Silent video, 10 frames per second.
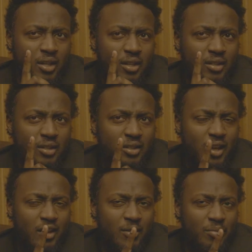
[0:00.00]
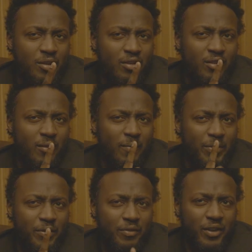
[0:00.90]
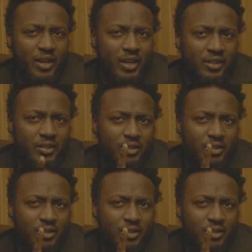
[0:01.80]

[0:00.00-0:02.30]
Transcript: and then they gonna be fans